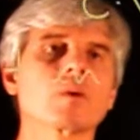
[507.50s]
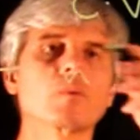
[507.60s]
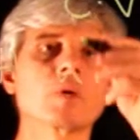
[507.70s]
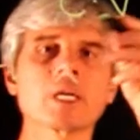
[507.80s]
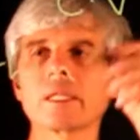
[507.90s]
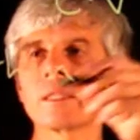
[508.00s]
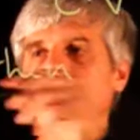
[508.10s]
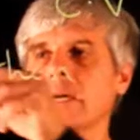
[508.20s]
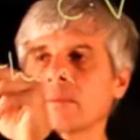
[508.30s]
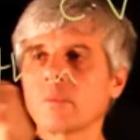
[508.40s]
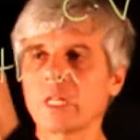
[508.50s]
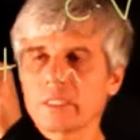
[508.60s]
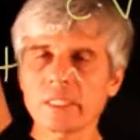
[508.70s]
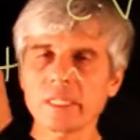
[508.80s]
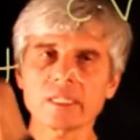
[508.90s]
we can, well,
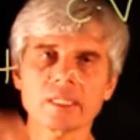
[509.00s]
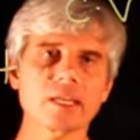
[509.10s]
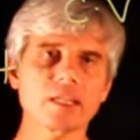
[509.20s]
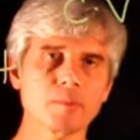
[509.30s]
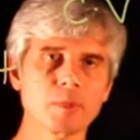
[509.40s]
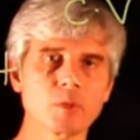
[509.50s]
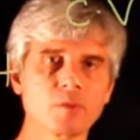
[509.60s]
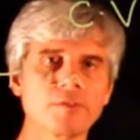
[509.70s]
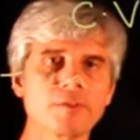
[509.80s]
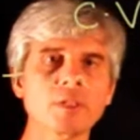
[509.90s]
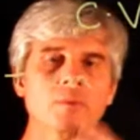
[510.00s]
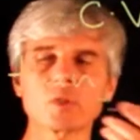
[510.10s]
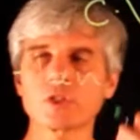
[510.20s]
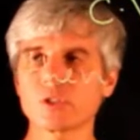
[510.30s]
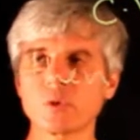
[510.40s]
C is an element of a field
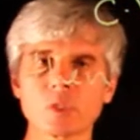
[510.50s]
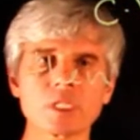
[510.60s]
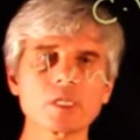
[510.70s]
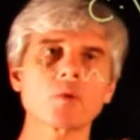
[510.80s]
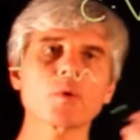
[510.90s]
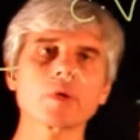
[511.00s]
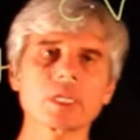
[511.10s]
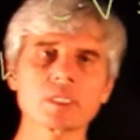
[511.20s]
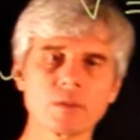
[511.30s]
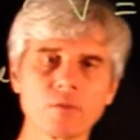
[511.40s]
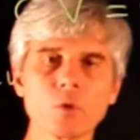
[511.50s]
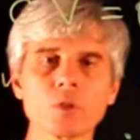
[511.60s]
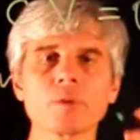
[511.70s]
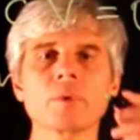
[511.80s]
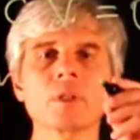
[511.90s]
which is non-zero, it's
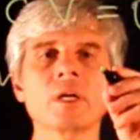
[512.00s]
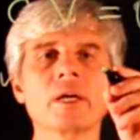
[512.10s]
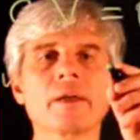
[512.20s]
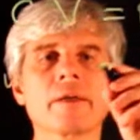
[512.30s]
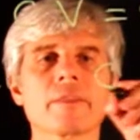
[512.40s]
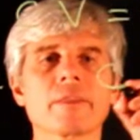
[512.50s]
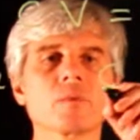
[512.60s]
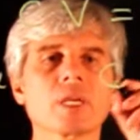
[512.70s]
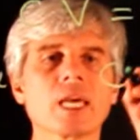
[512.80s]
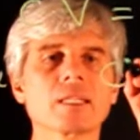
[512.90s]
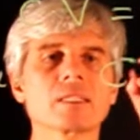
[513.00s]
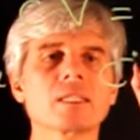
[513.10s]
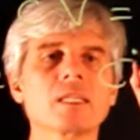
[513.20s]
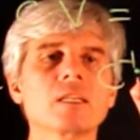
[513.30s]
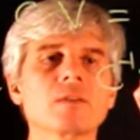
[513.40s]
invertible, then we get
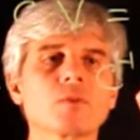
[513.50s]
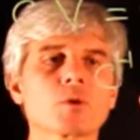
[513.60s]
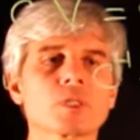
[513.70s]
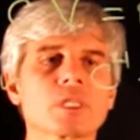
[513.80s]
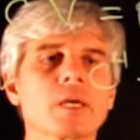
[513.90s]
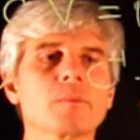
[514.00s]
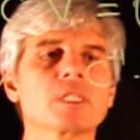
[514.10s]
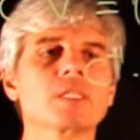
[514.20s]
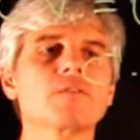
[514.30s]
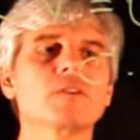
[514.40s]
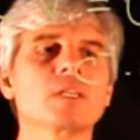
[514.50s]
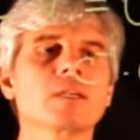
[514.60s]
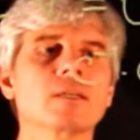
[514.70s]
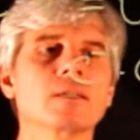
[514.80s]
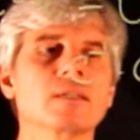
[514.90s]
C inverse times CV
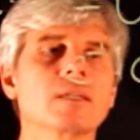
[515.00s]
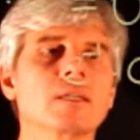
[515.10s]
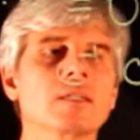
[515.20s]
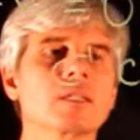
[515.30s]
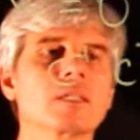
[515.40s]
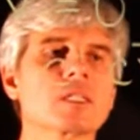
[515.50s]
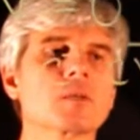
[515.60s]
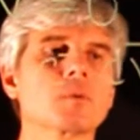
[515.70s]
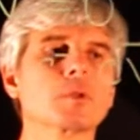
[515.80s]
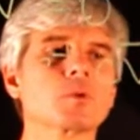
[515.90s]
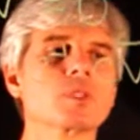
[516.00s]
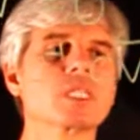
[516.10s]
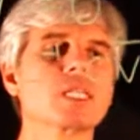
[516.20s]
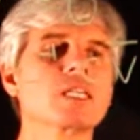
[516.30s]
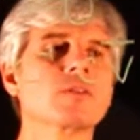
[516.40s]
is equal to
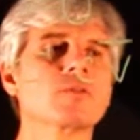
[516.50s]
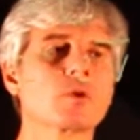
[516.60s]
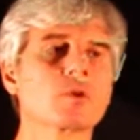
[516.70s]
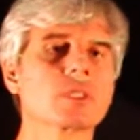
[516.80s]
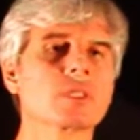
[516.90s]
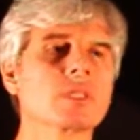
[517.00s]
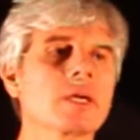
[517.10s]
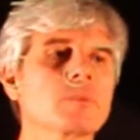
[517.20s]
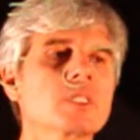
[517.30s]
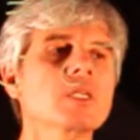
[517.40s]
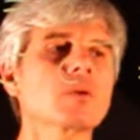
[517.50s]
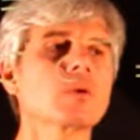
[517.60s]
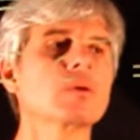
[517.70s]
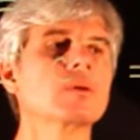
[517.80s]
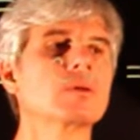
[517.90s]
C inverse times 0.